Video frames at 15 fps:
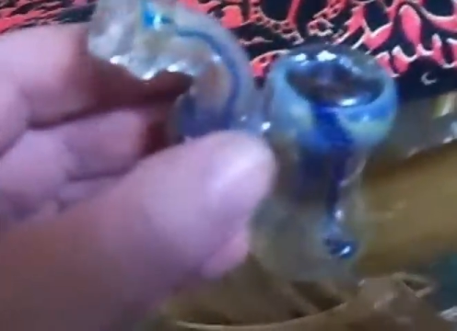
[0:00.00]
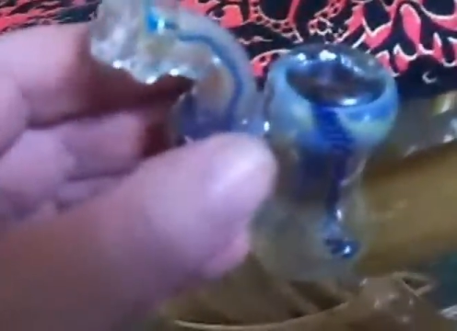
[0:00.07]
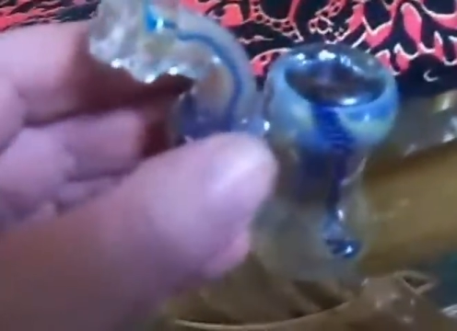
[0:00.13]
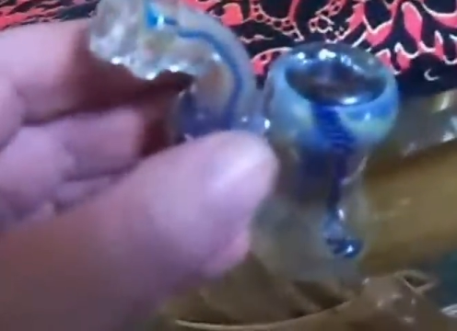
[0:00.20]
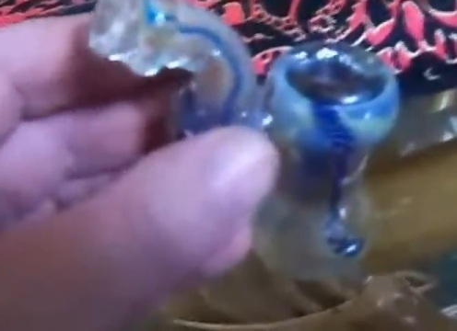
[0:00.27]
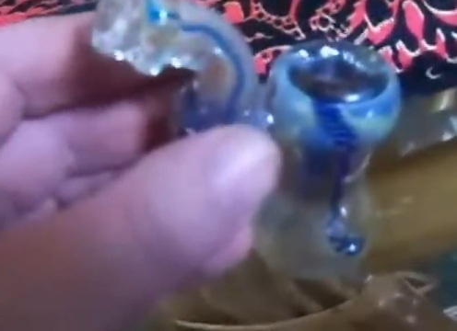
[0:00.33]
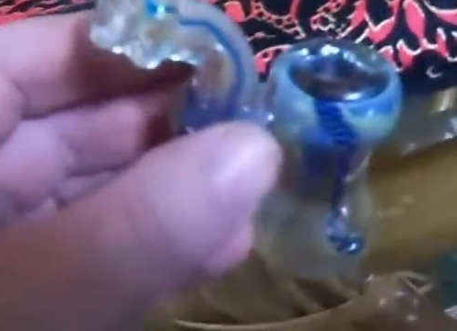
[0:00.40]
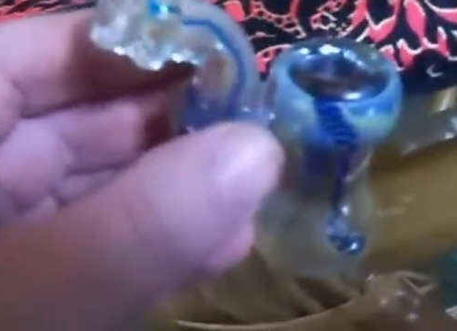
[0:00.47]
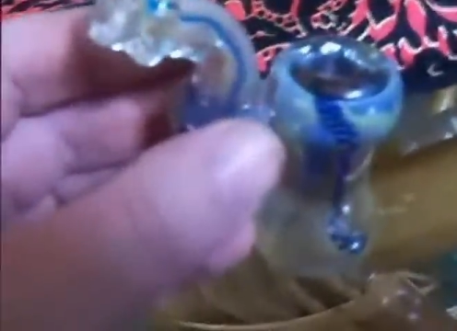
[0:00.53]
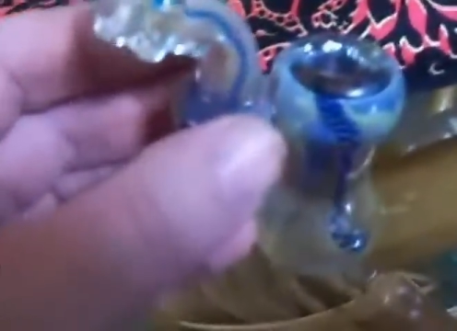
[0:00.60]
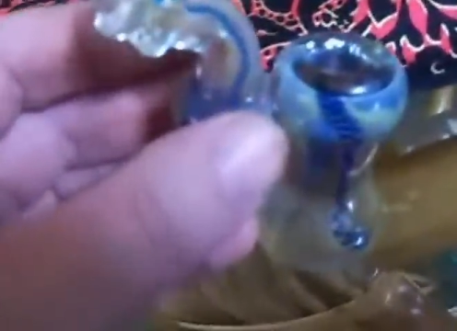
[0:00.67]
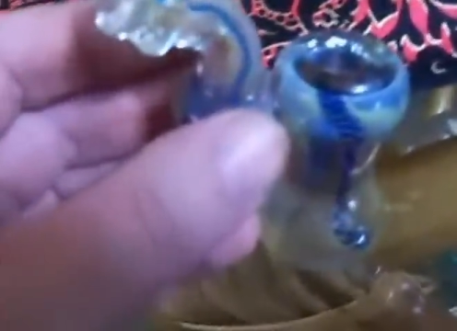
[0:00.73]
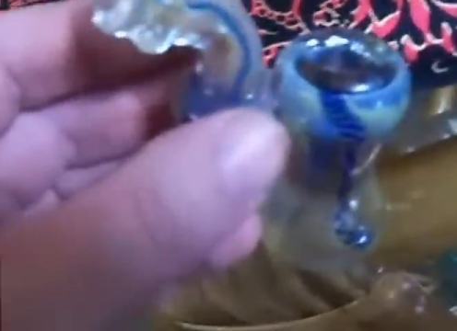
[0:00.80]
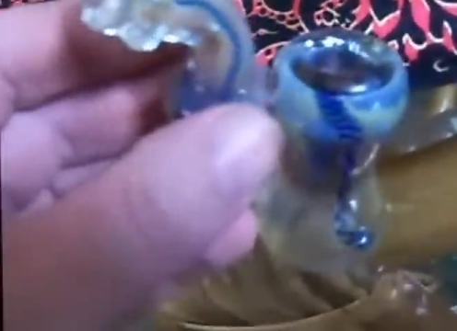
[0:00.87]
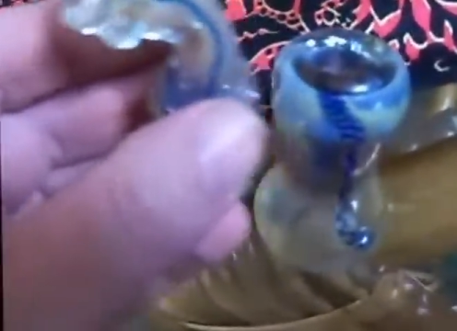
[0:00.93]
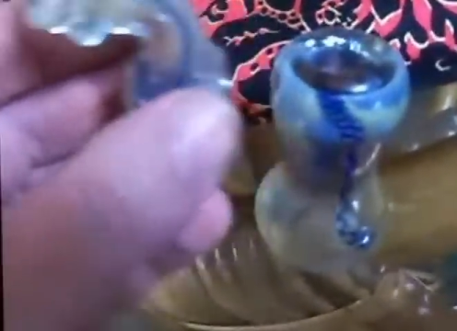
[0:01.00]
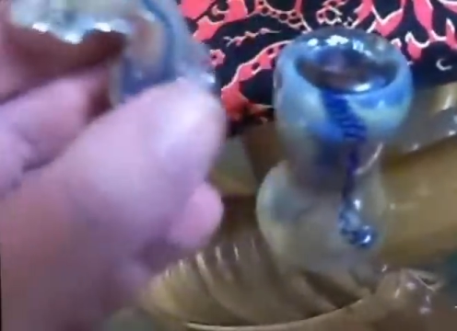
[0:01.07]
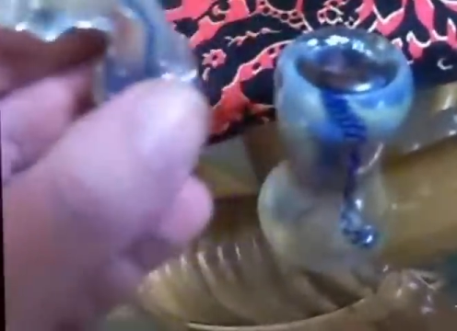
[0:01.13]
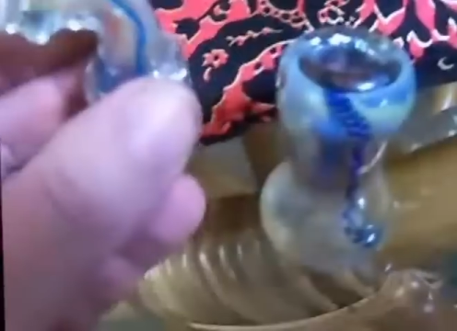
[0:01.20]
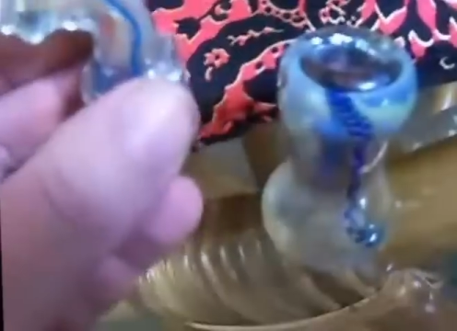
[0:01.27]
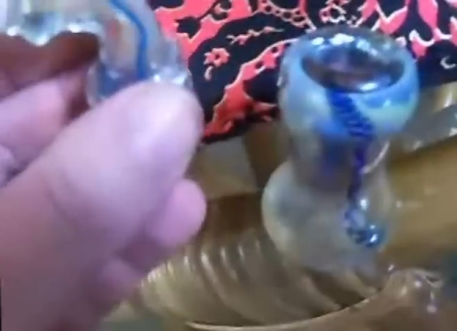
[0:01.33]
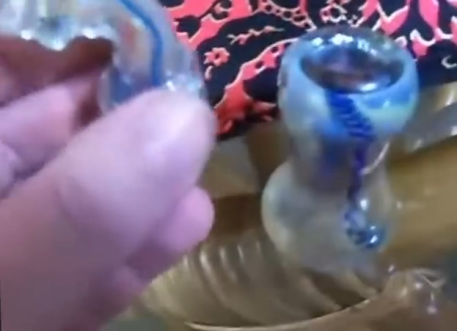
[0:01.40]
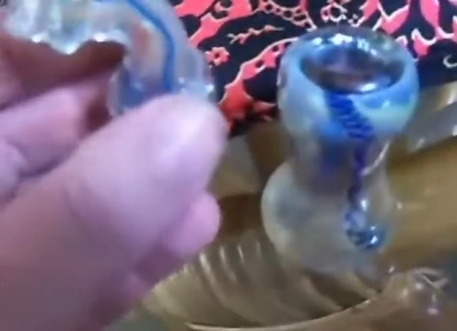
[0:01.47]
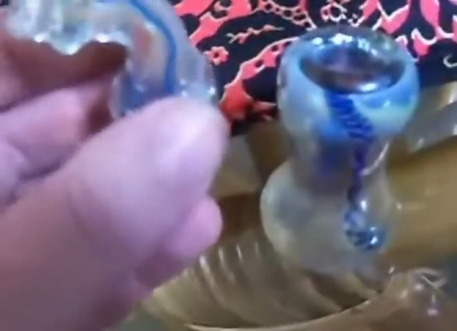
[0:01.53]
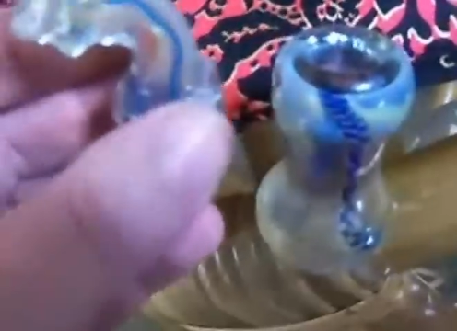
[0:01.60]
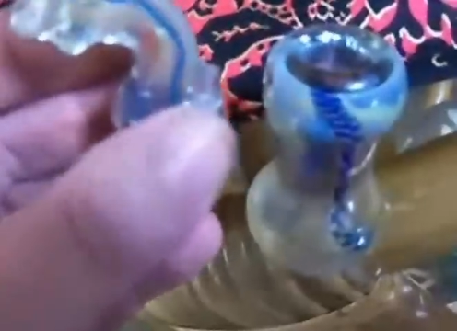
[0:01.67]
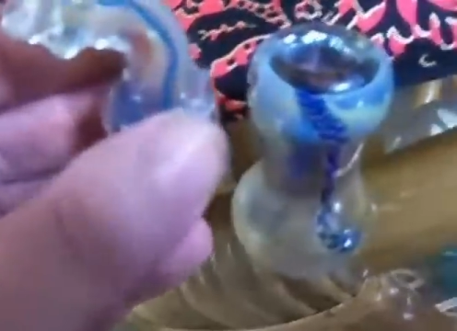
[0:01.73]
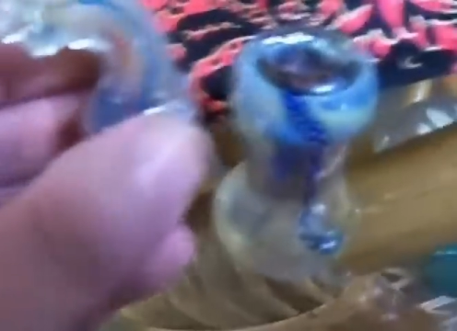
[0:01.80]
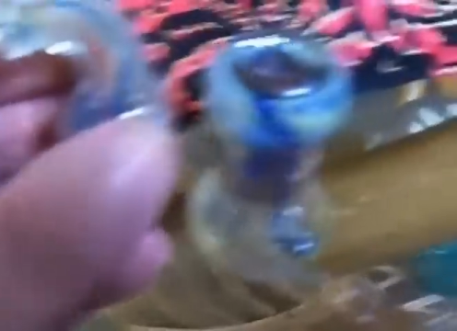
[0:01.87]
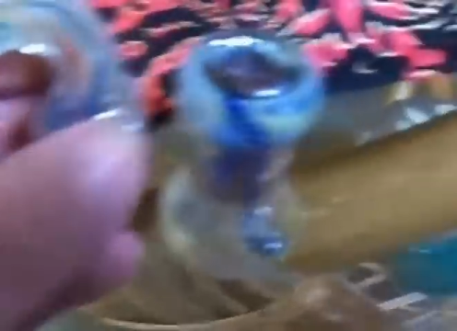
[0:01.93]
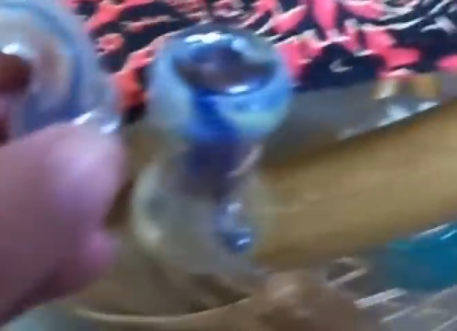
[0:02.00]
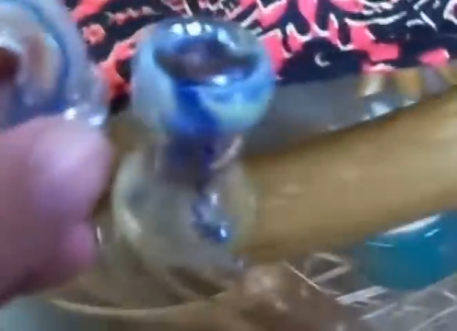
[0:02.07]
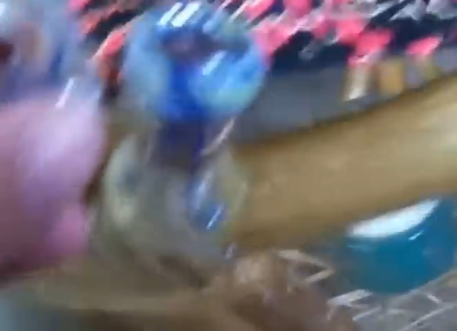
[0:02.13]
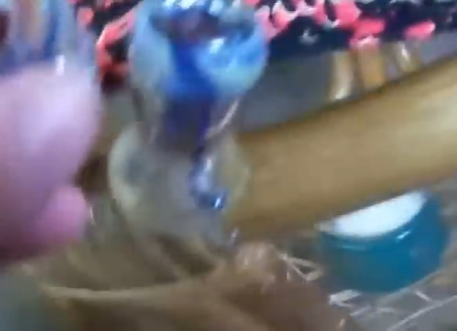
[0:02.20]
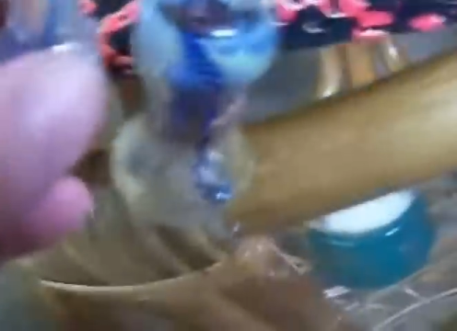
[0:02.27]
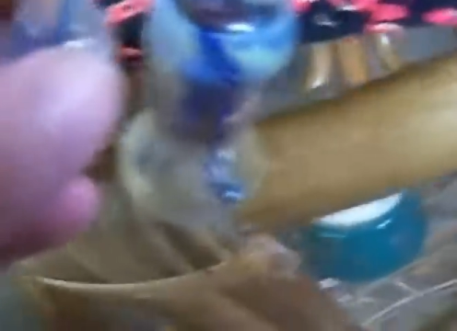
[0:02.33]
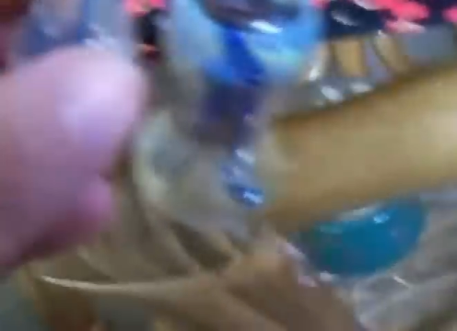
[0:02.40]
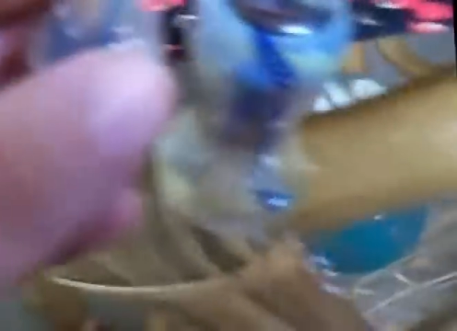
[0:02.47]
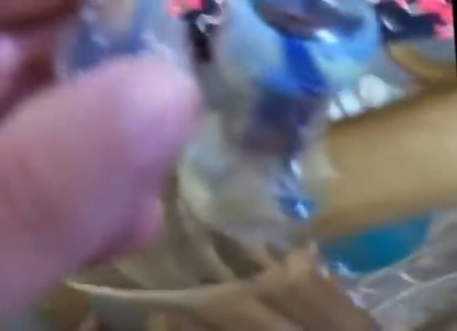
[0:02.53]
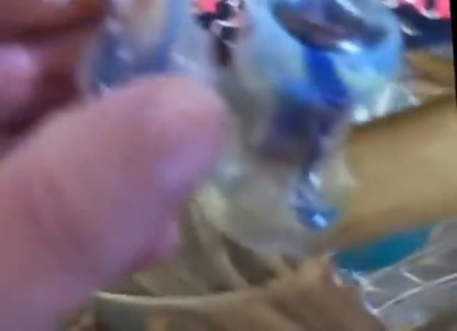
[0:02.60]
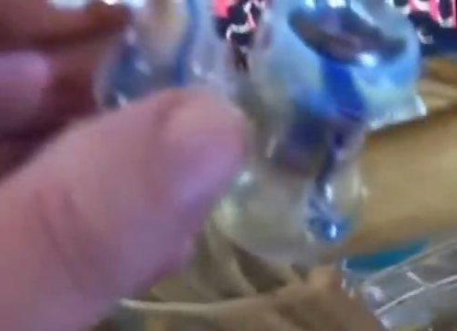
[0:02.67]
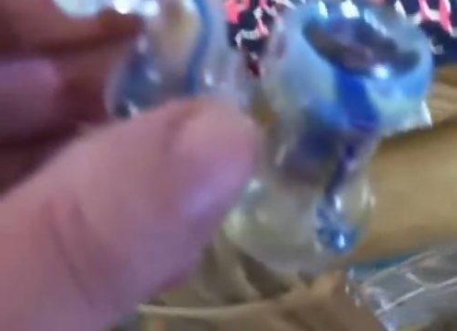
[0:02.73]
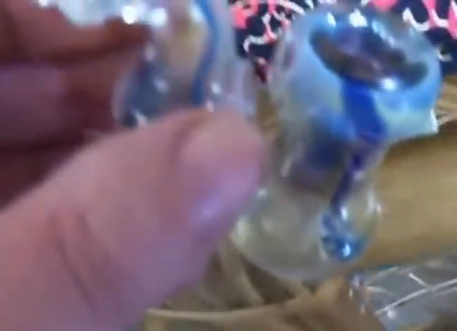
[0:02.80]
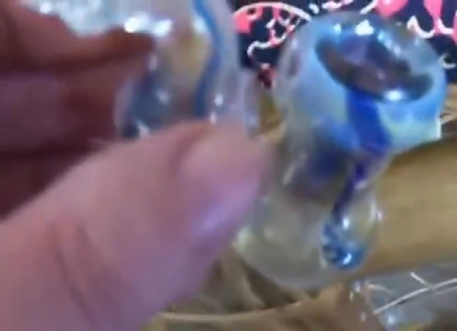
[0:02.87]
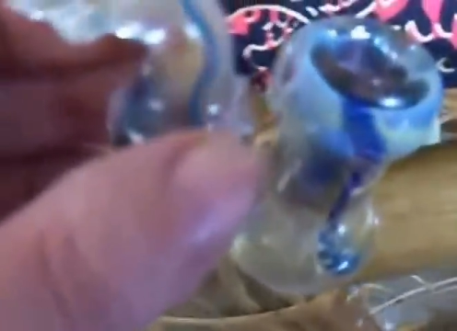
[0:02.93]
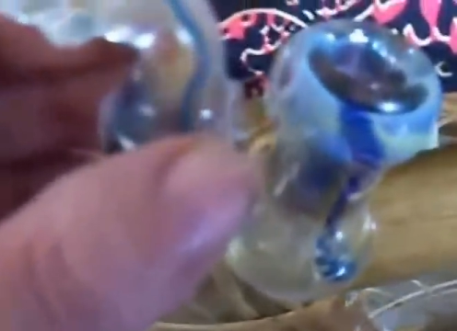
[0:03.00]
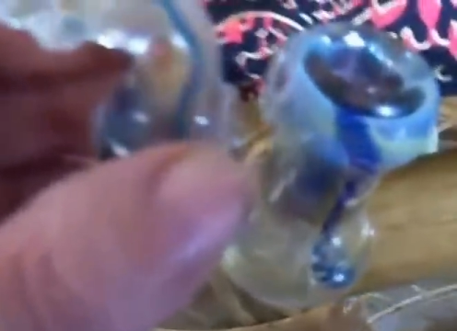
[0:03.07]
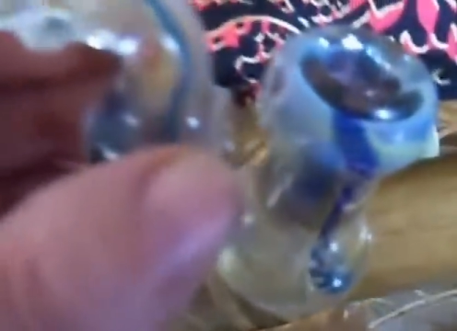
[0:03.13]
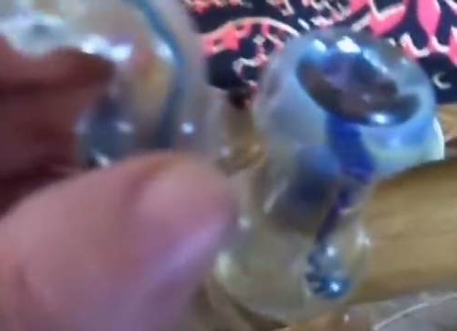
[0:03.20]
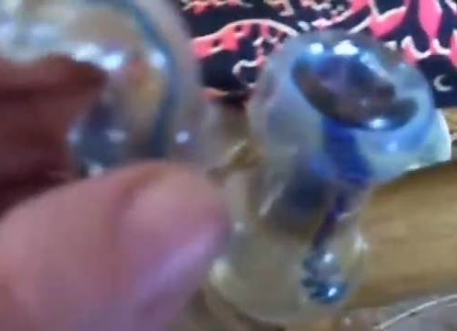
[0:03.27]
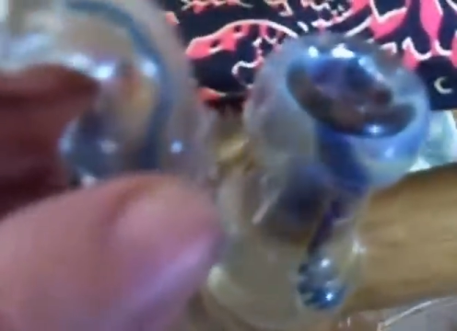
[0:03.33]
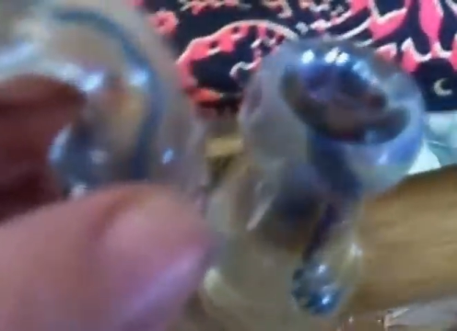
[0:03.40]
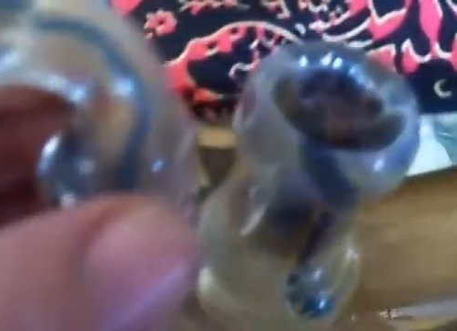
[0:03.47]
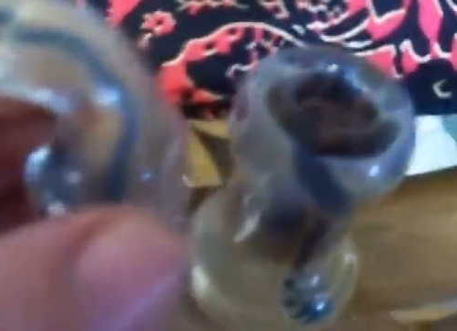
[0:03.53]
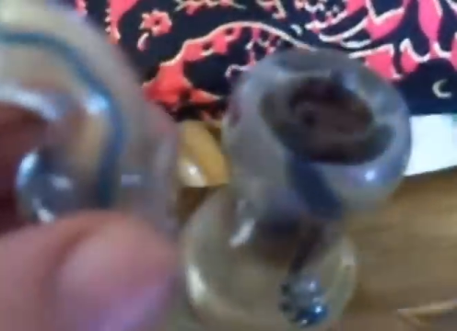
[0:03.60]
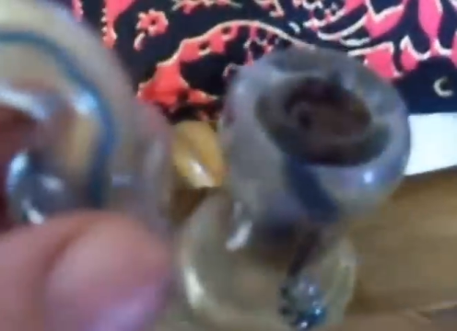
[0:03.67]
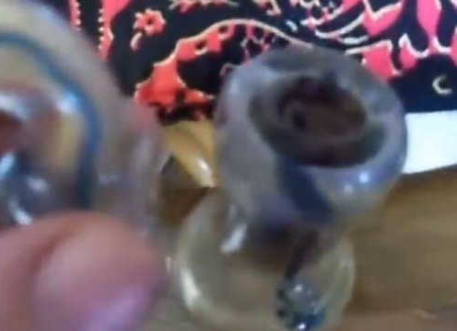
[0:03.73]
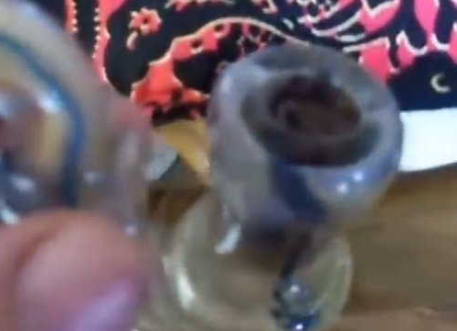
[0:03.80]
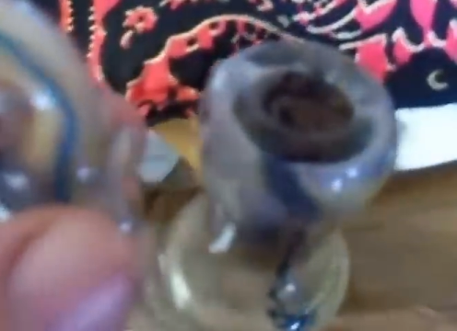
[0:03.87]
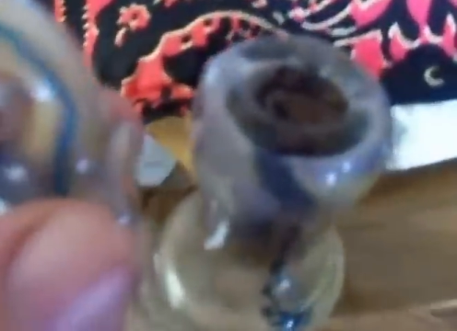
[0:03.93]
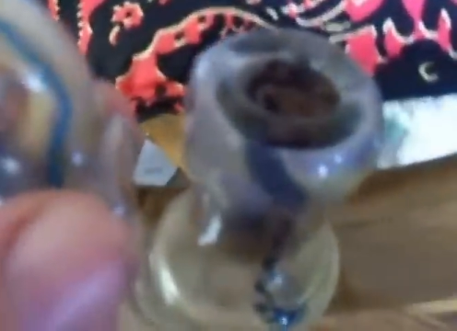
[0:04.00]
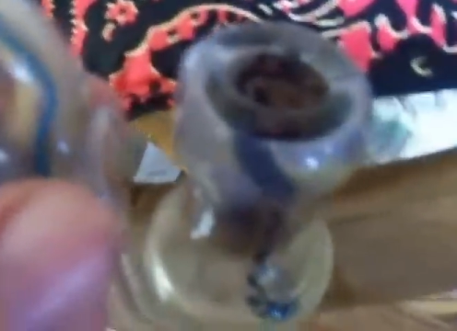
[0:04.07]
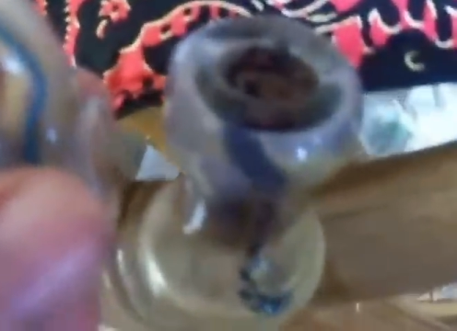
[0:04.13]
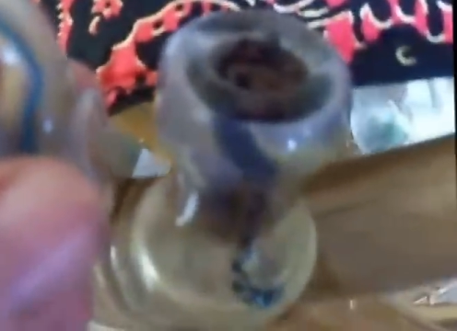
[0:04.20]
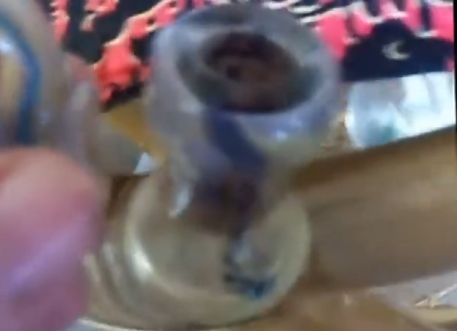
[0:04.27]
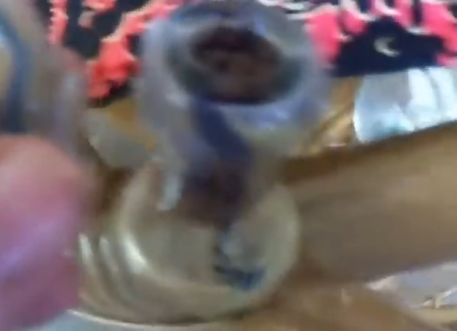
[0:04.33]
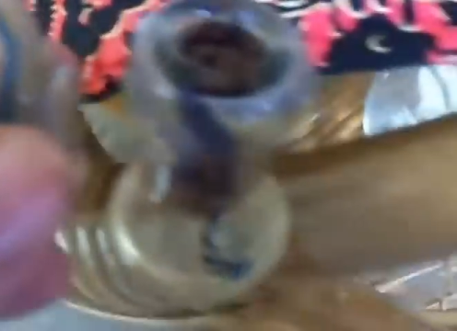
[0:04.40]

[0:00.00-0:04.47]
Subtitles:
Nobody's mouth can be seen.